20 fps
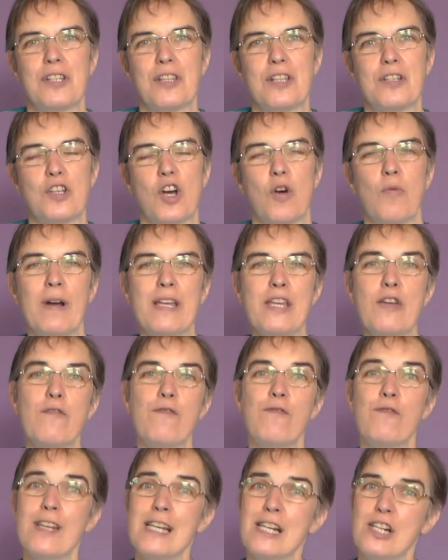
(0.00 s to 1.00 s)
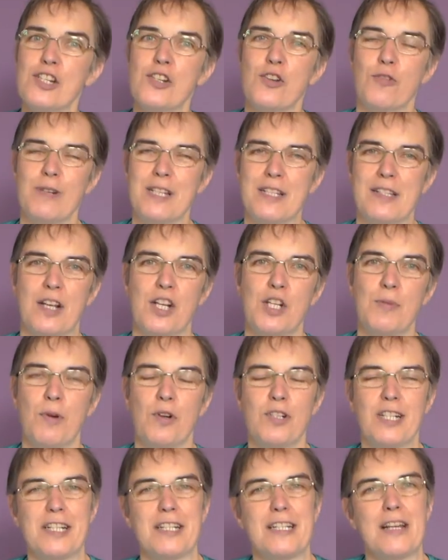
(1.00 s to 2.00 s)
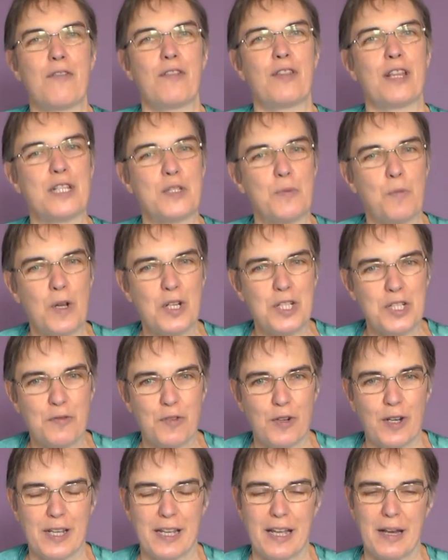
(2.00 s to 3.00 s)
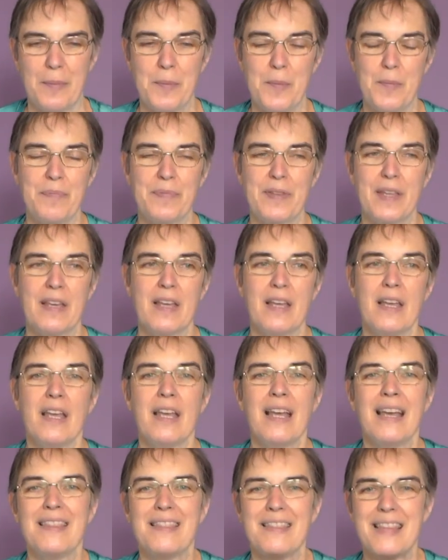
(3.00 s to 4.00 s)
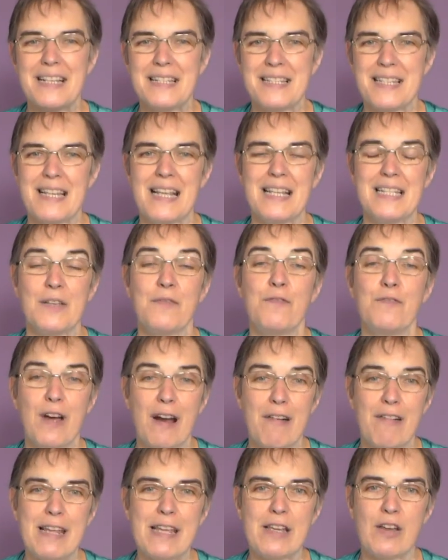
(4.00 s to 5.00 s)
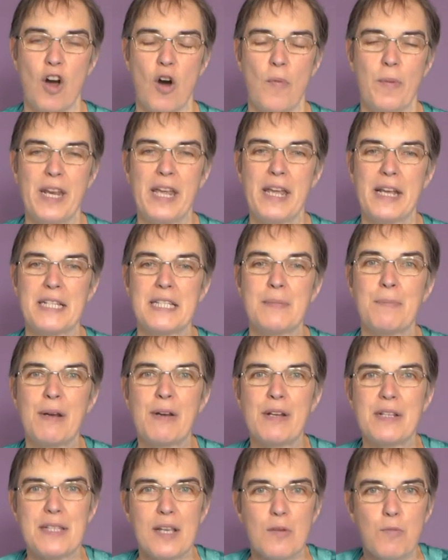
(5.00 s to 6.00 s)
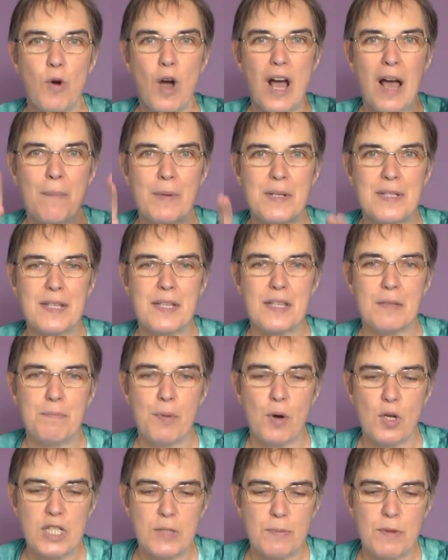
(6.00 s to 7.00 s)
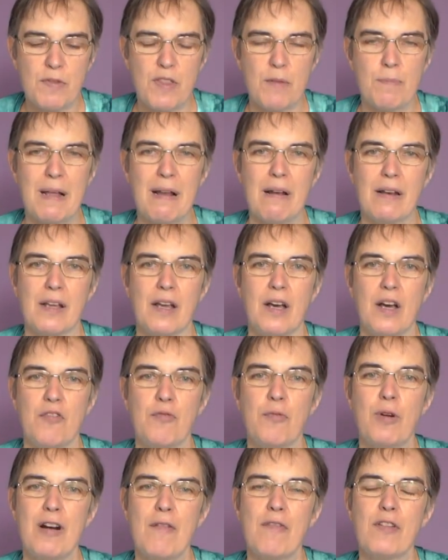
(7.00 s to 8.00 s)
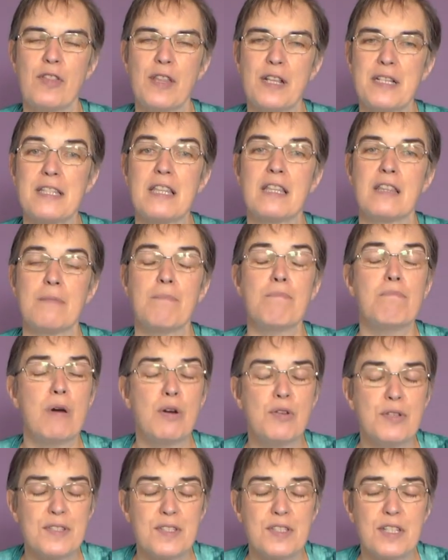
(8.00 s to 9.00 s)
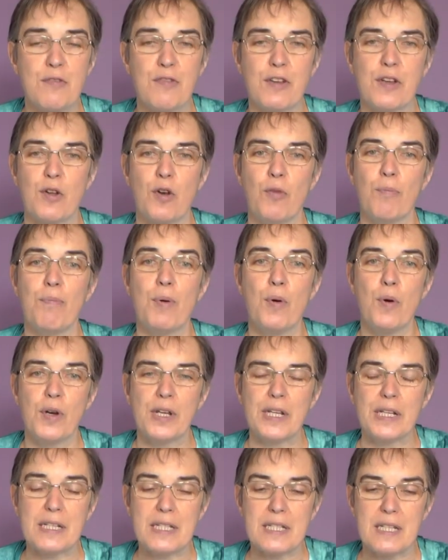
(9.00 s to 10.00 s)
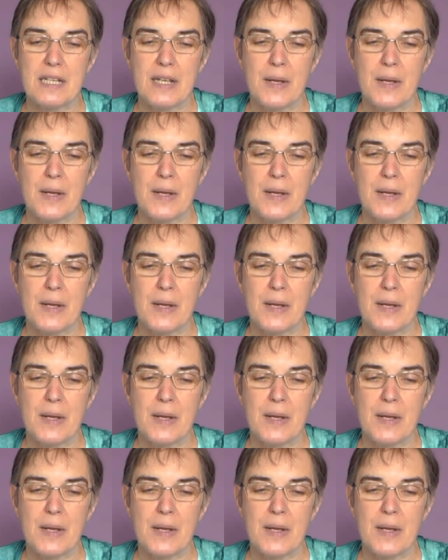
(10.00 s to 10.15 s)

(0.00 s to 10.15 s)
the top where you've finished your research project and everything's wonderful again. This is a very common experience. And what happens at the bottom of the bell curve, where everything's at the most difficult point,